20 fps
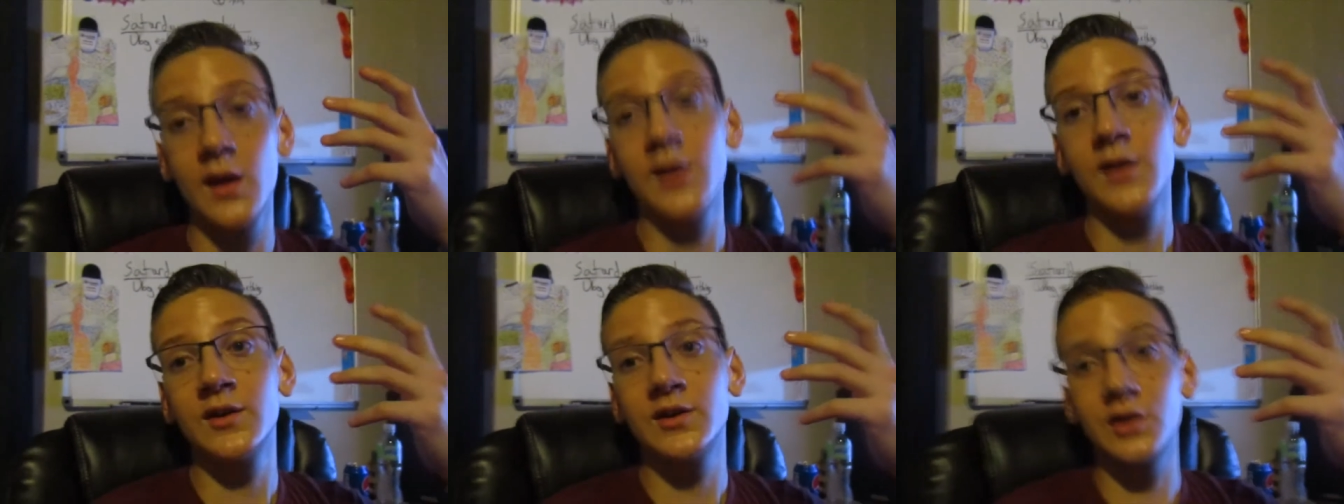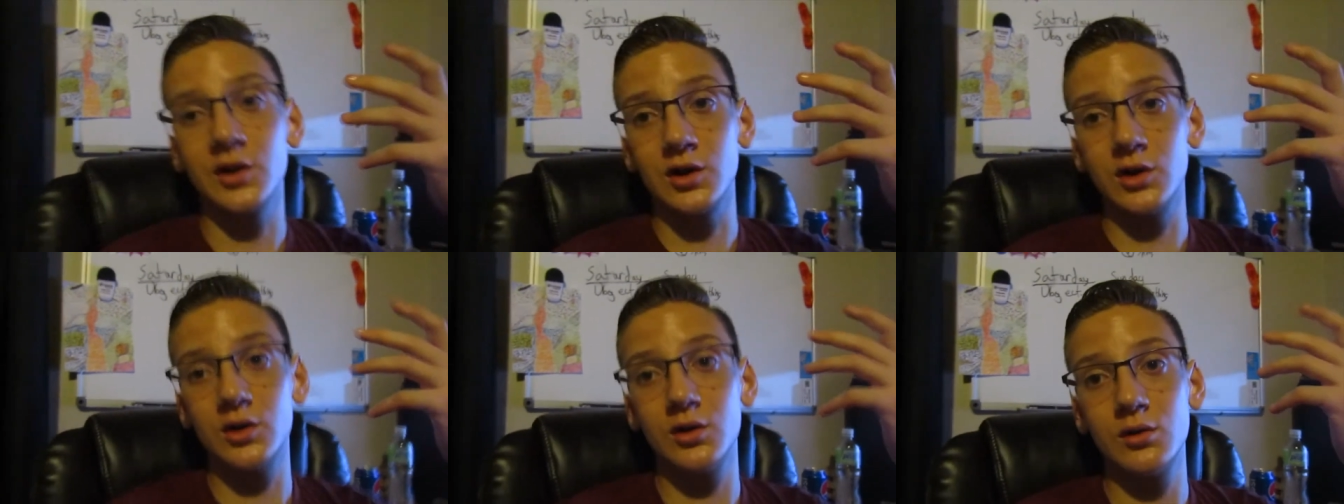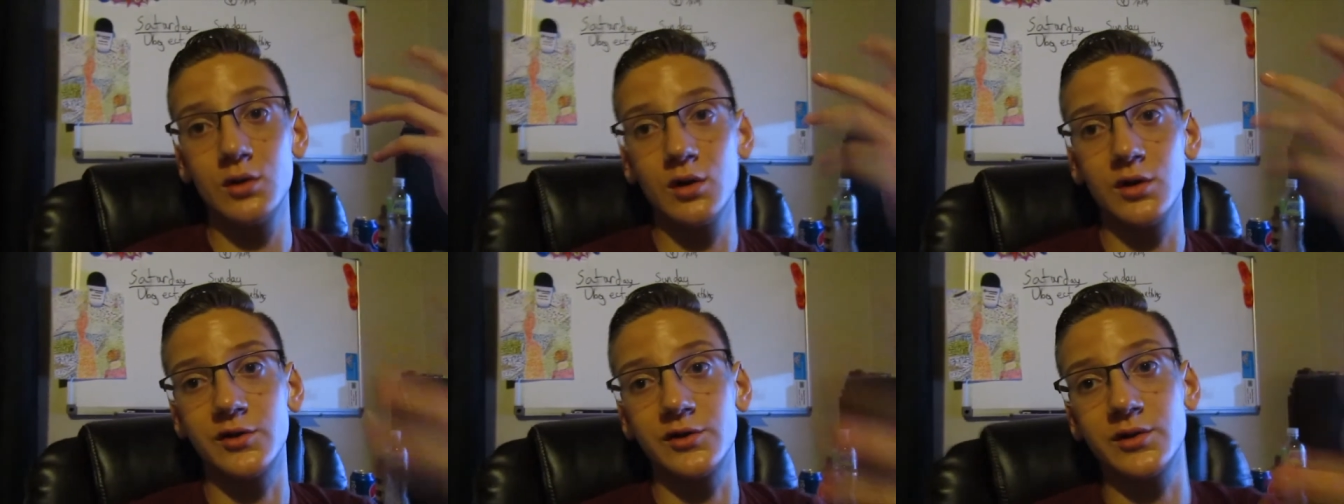So
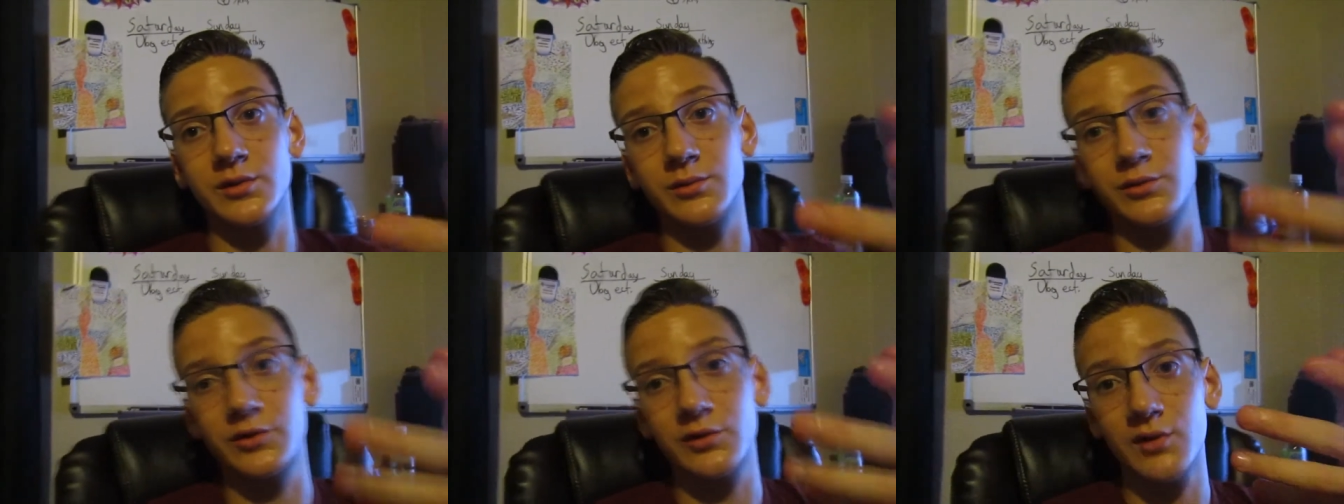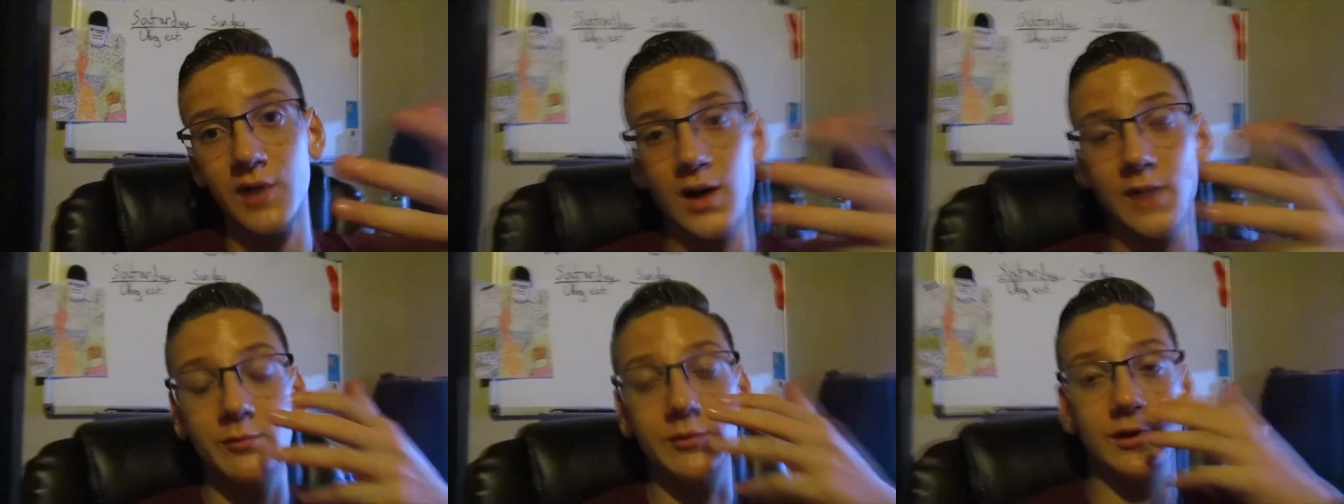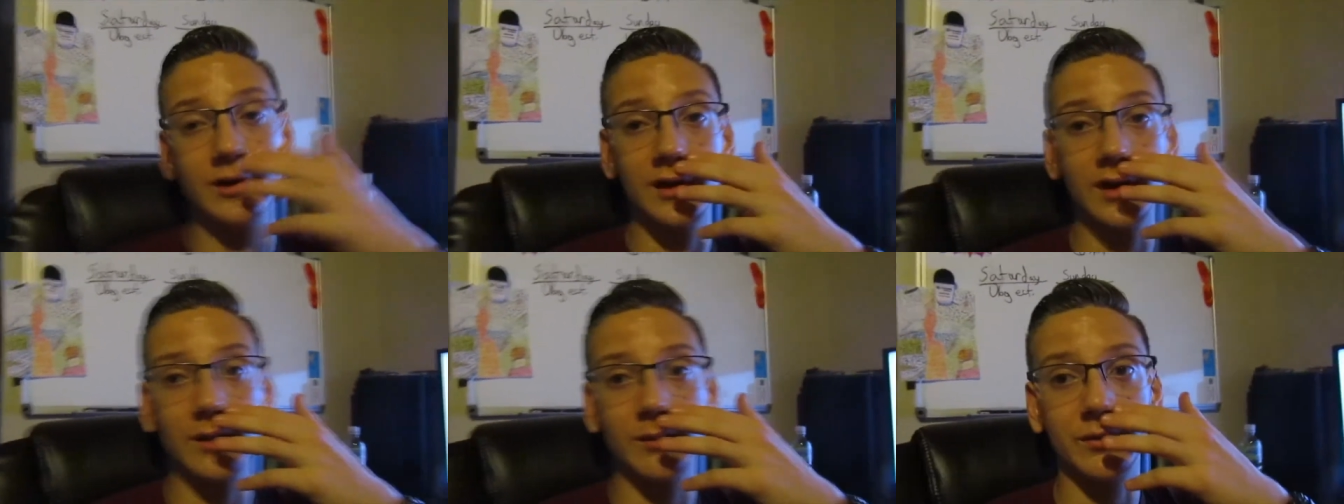you go subscribe
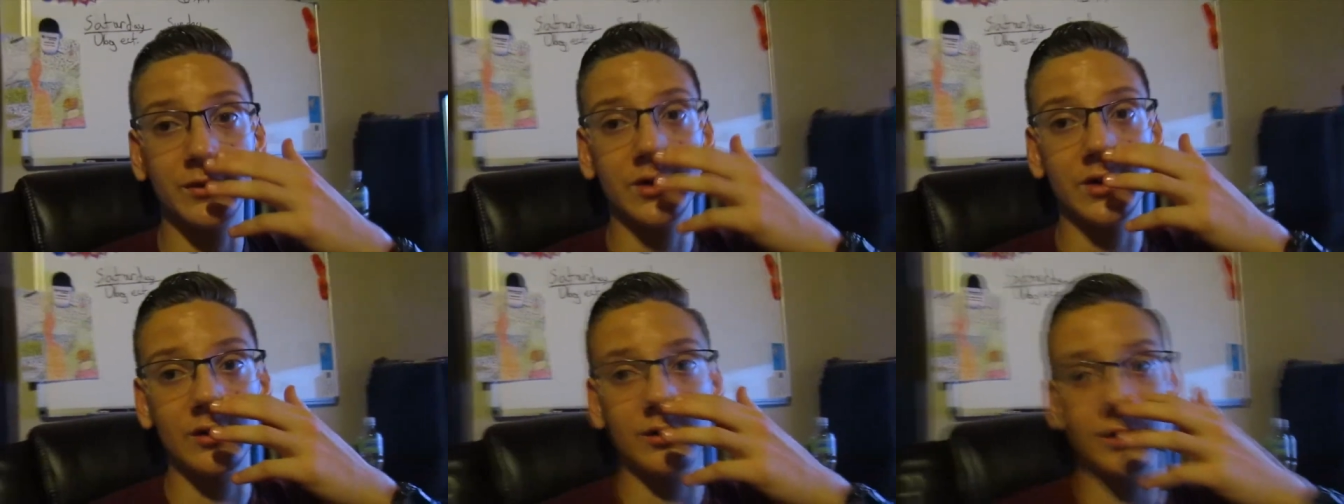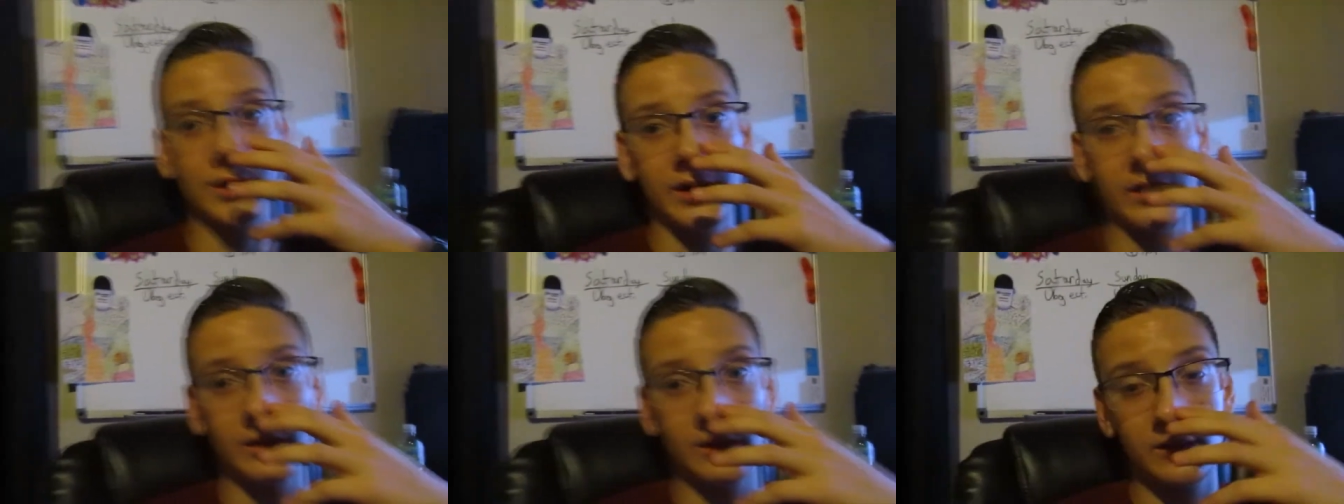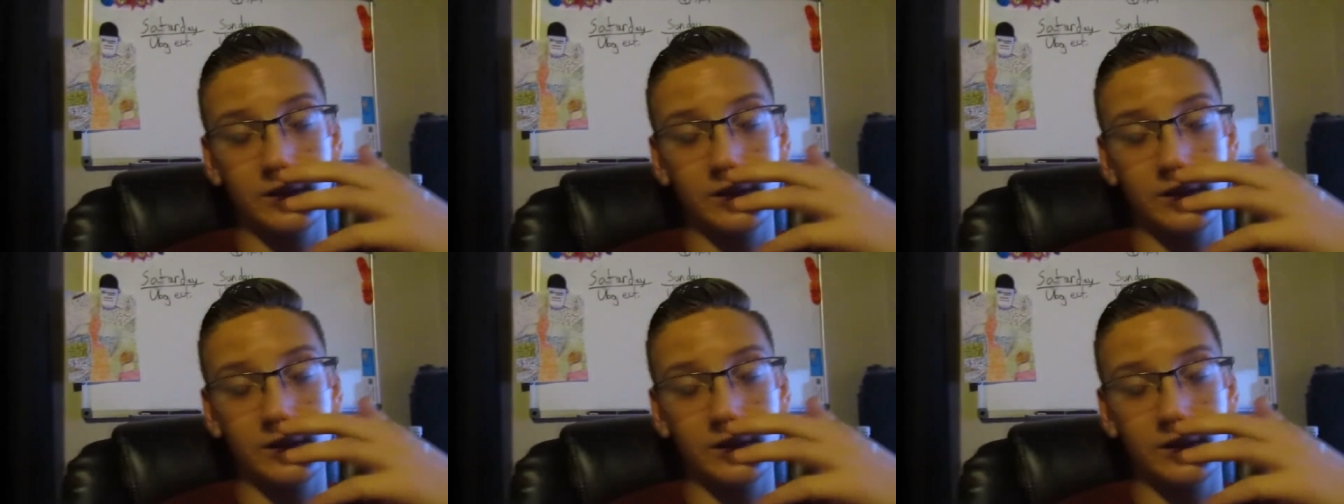to them. So that